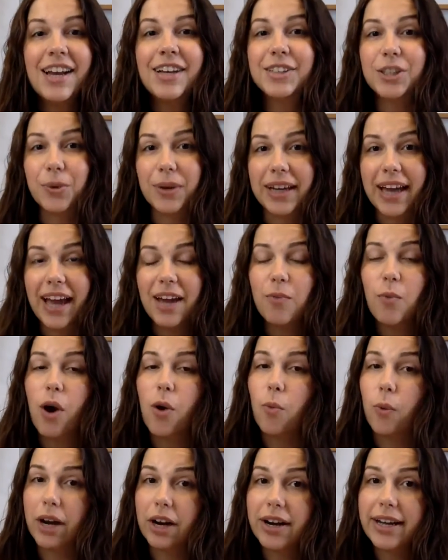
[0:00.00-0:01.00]
So again, while
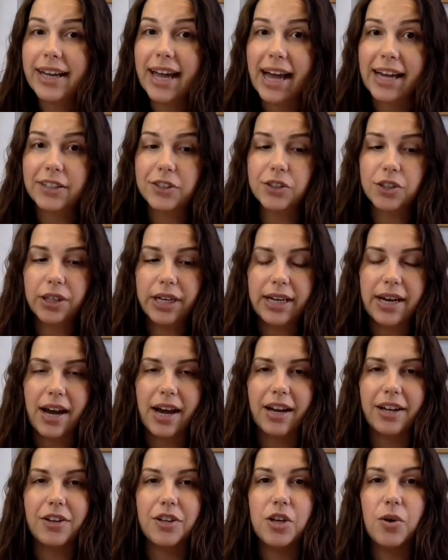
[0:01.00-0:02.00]
wearing
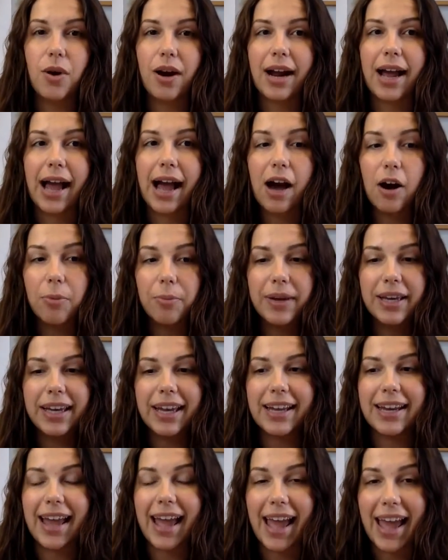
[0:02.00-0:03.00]
X39, you are helping
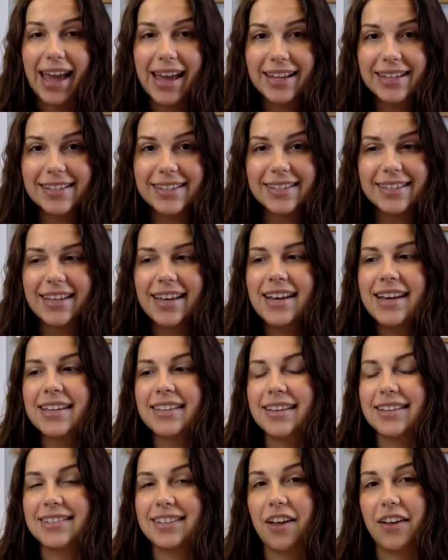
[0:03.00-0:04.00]
enhance
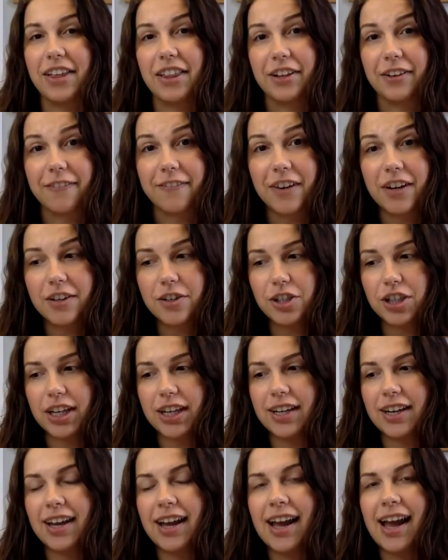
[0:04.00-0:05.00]
the cellular
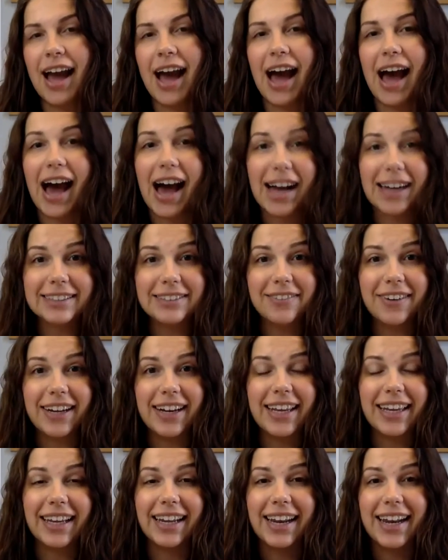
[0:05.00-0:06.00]
function,
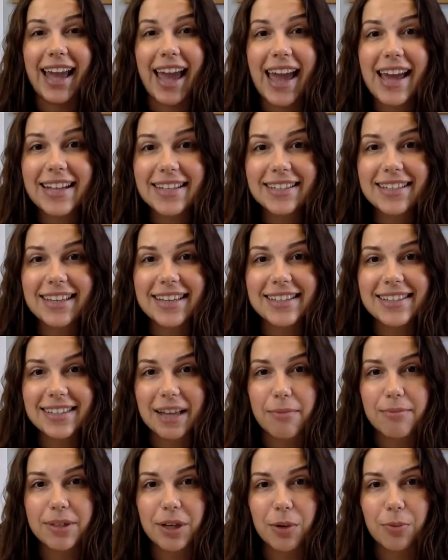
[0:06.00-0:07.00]
activating and enhancing
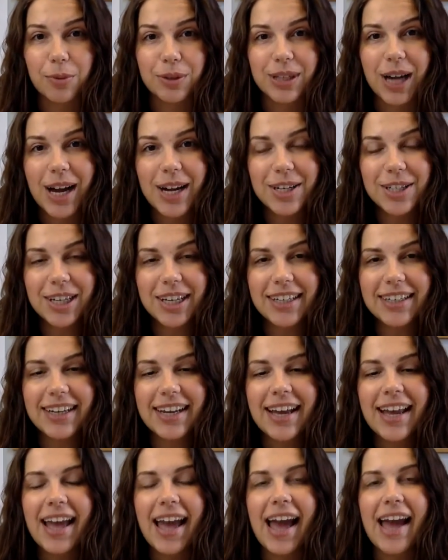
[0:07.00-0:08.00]
stem cell production,
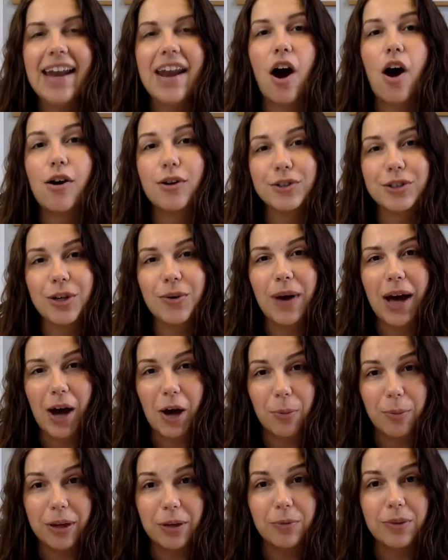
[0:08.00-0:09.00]
and also
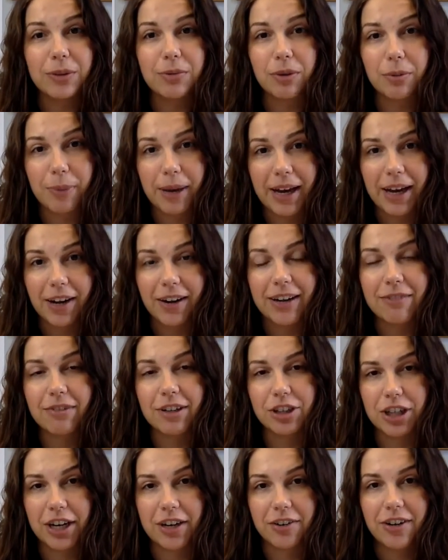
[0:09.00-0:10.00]
helping with repair and
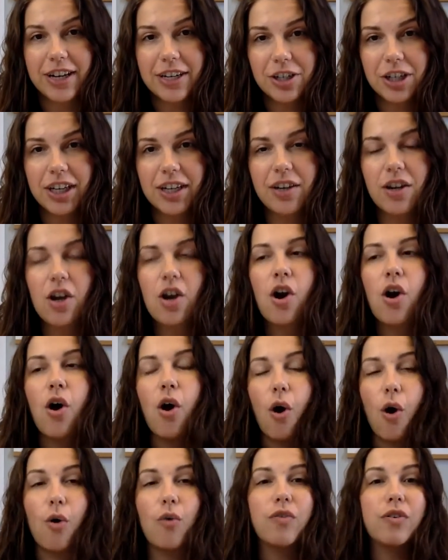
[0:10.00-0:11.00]
regeneration
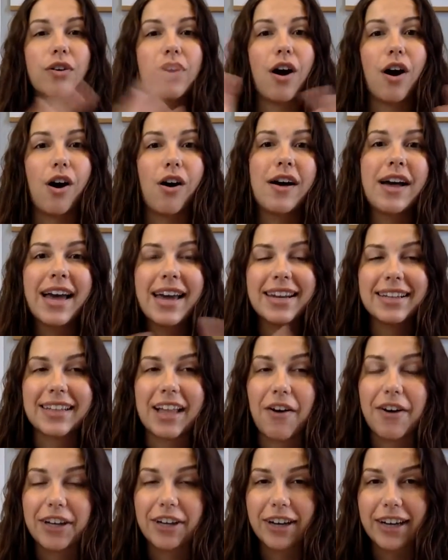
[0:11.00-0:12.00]
overall, and
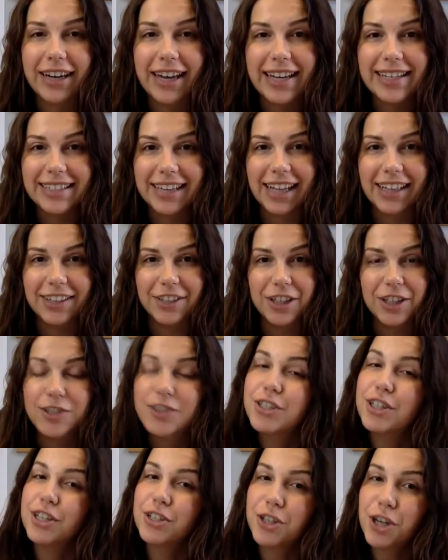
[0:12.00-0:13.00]
allowing your innate intelligence
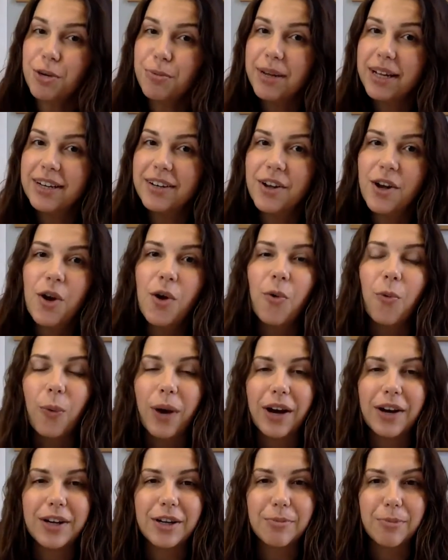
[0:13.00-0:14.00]
to determine
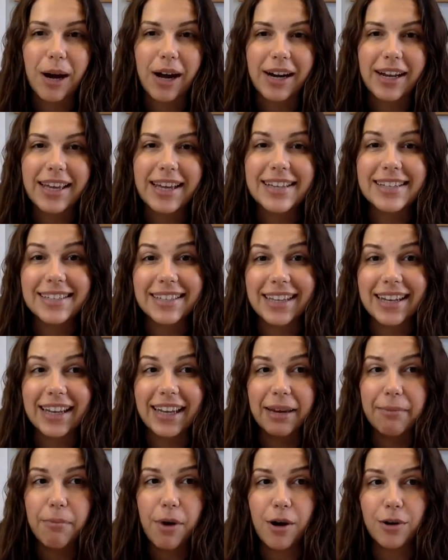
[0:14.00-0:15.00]
where your body is needing
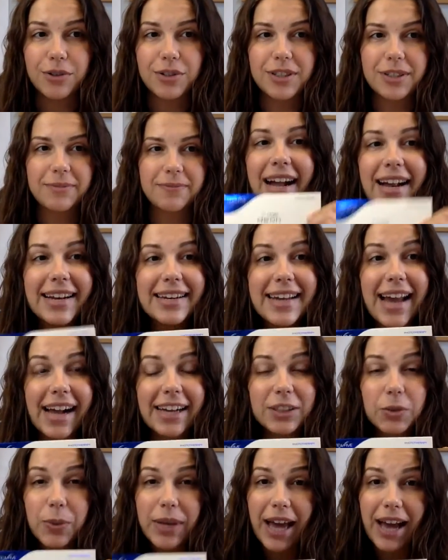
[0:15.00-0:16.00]
it most.
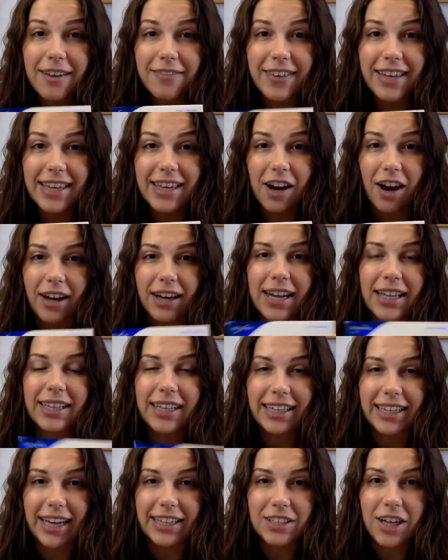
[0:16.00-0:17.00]
Next, we have Aeon.
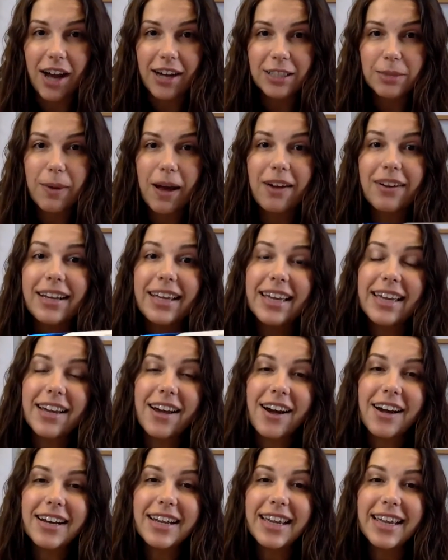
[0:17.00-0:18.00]
Like I talked about,
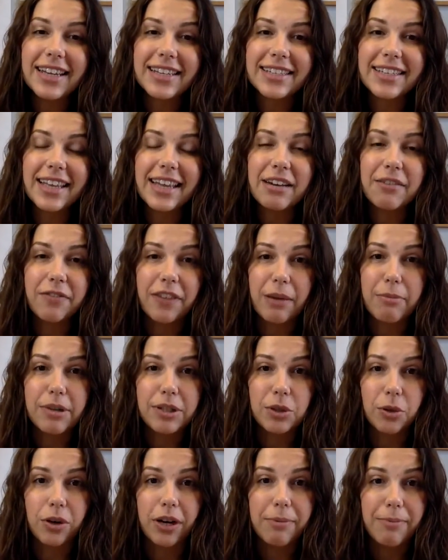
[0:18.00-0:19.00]
Aeon is the
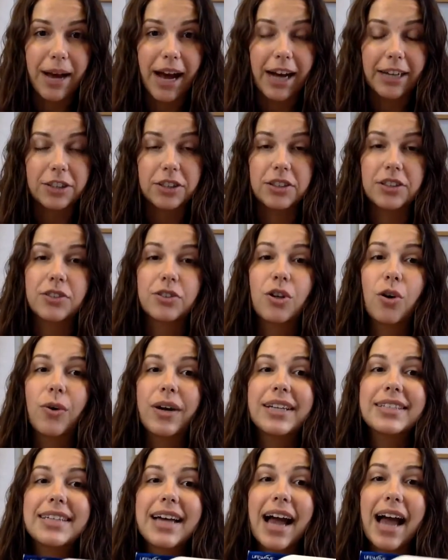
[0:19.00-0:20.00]
inflammatory patch. This is
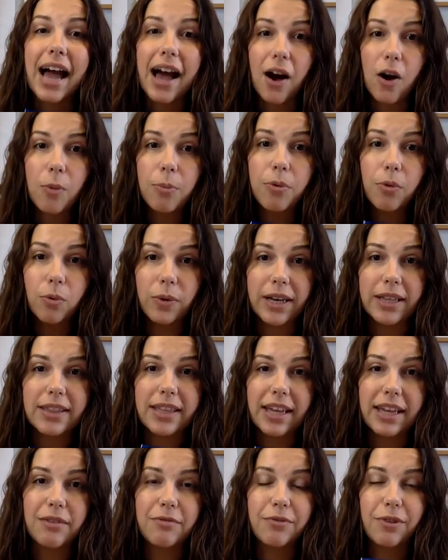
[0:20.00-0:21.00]
going to help
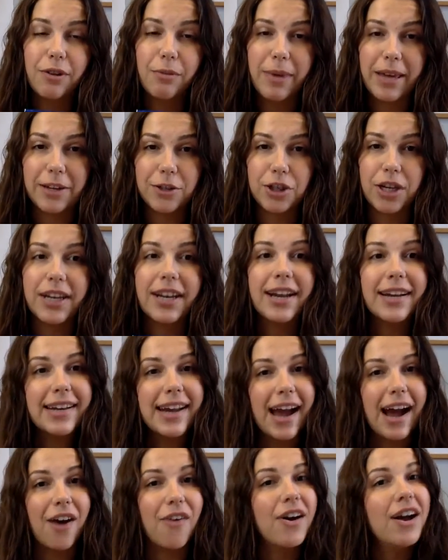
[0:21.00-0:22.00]
with inflammation.
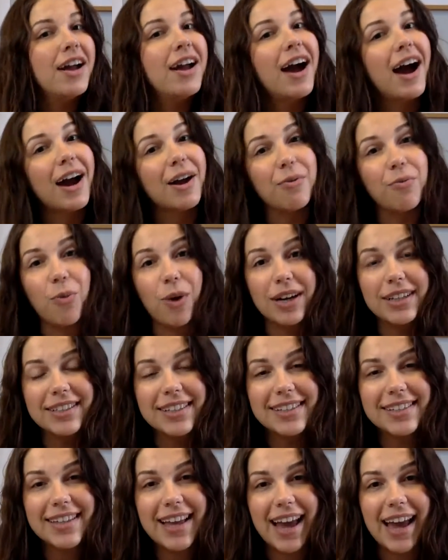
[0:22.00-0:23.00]
Now, I want to
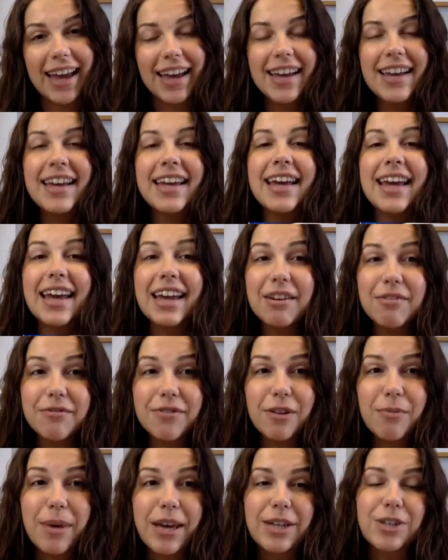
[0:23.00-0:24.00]
say,
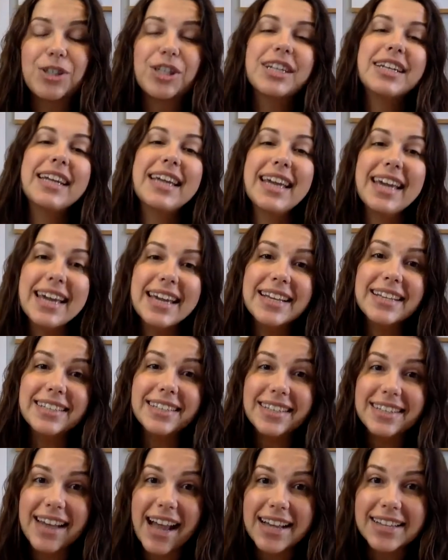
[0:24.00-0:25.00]
inflammation
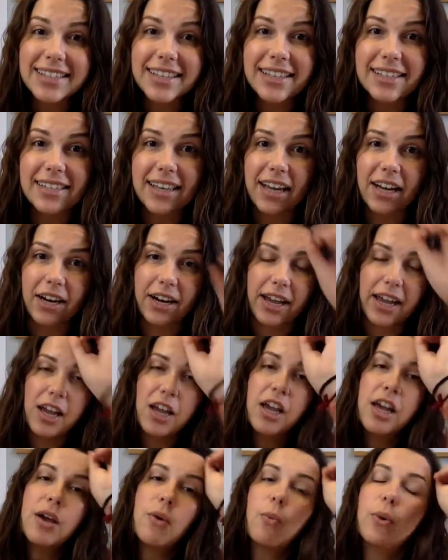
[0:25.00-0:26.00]
is necessary.
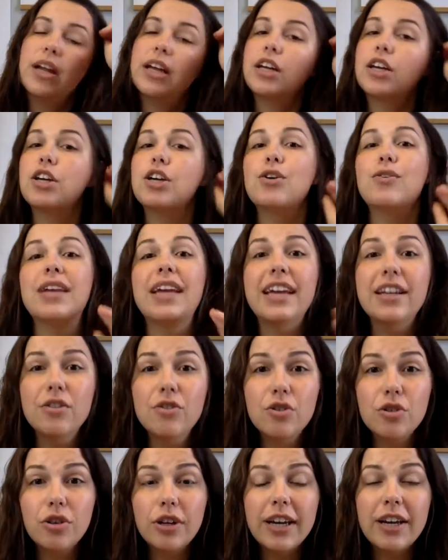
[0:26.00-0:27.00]
When acute
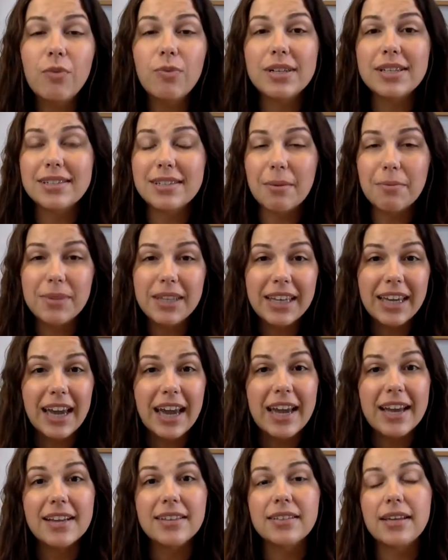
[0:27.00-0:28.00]
injury, when something
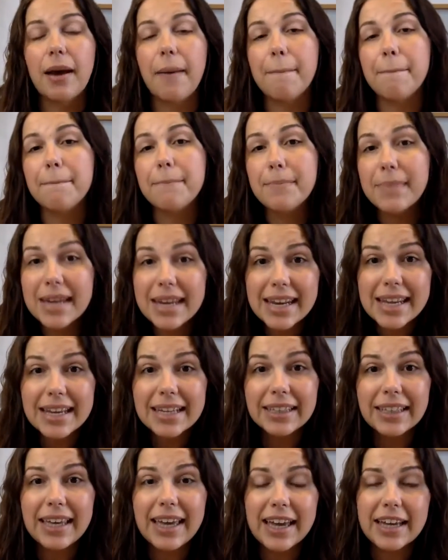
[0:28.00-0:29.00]
is
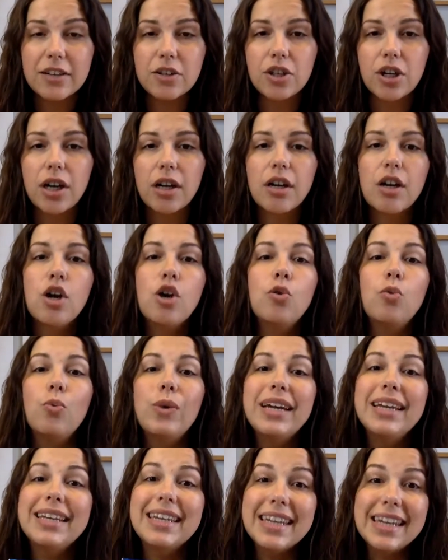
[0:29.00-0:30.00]
immediately injured,
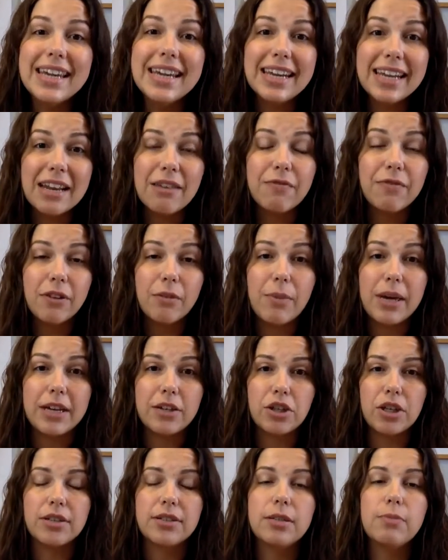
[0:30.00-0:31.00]
we need
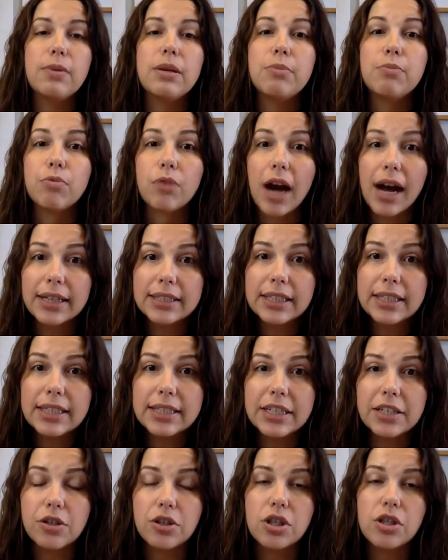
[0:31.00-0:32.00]
inflammation to be brought to the
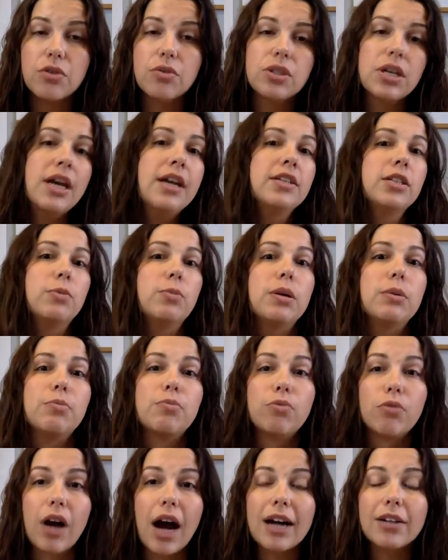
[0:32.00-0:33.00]
tissues, to be
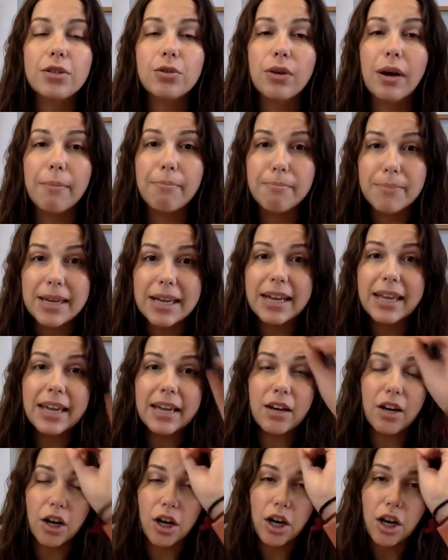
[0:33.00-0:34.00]
brought to
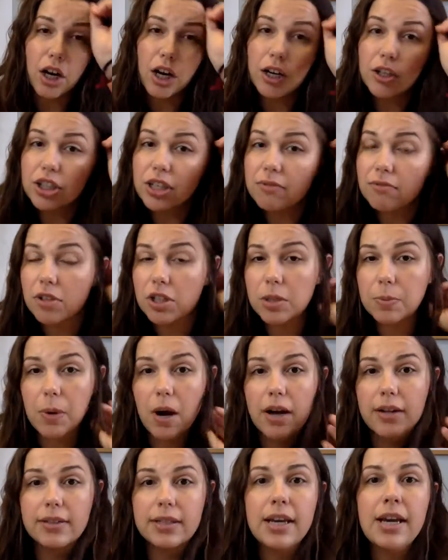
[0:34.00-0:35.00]
immediate urgent
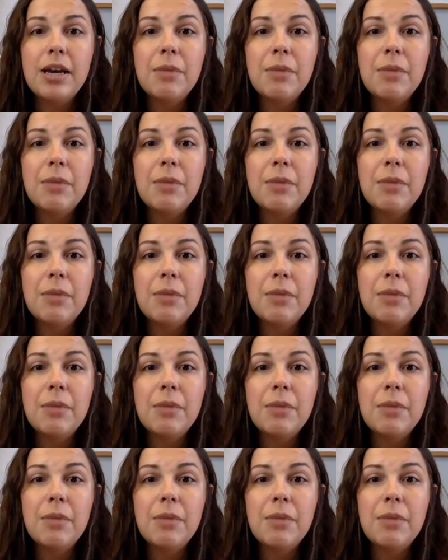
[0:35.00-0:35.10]
response,